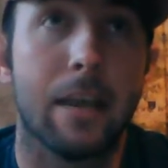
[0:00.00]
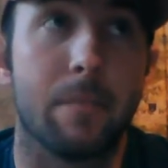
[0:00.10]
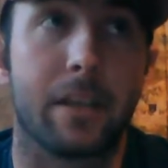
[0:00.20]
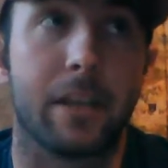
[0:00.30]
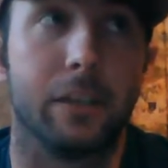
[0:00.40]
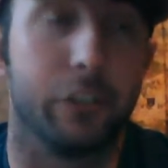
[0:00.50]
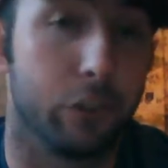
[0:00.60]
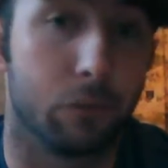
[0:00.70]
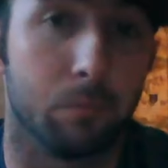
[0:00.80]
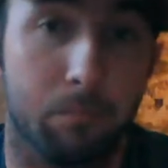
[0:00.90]
because
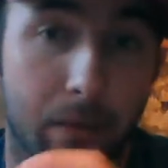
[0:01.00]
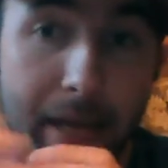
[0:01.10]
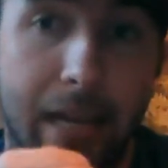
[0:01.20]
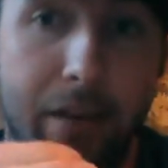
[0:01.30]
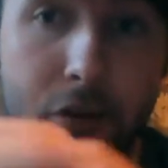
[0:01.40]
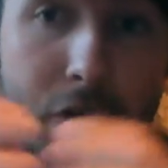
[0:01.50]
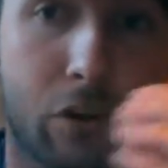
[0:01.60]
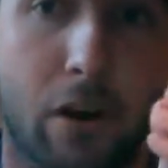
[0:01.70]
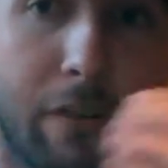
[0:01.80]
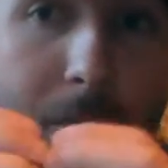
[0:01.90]
you're
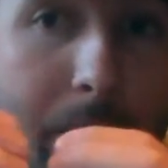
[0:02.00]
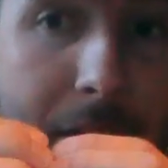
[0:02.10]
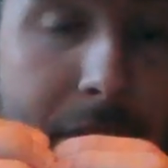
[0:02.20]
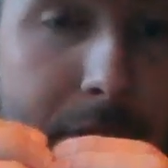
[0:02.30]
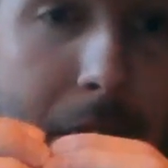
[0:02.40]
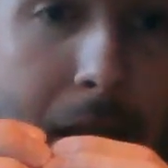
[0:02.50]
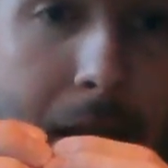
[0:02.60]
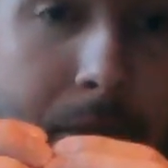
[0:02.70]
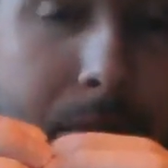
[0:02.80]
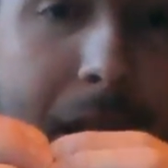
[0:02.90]
starting from
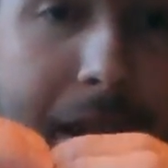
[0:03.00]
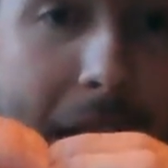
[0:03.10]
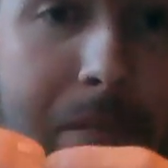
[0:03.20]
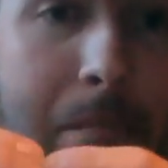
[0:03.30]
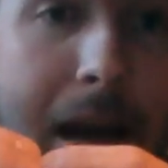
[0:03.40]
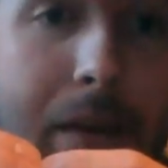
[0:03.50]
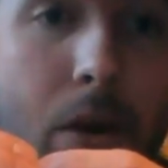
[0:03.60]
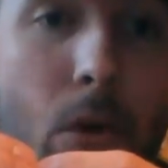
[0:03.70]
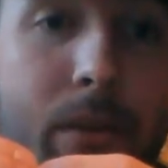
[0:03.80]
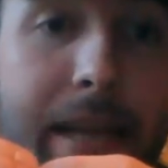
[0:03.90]
a not as
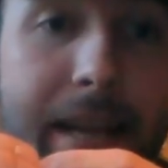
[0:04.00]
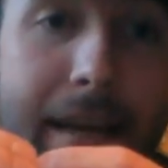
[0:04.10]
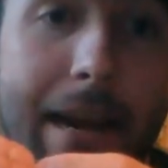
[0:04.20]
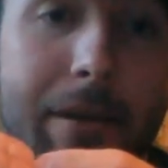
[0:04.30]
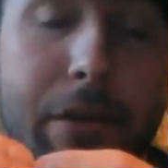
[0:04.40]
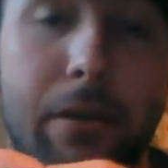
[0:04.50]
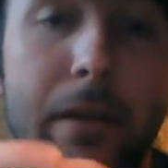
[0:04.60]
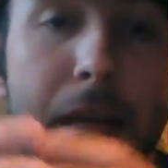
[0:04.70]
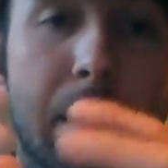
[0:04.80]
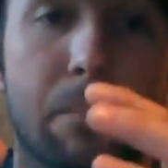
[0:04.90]
micro as, say, a character,
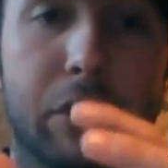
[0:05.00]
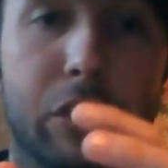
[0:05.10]
but you're